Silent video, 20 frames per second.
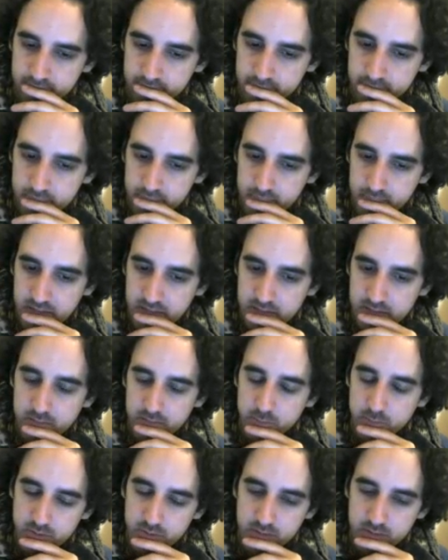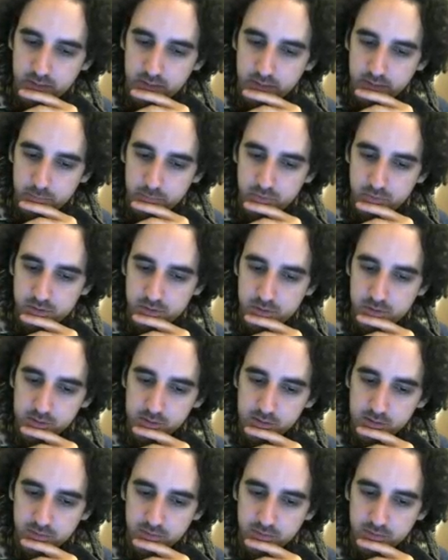procedural and feeding it into the image, I did the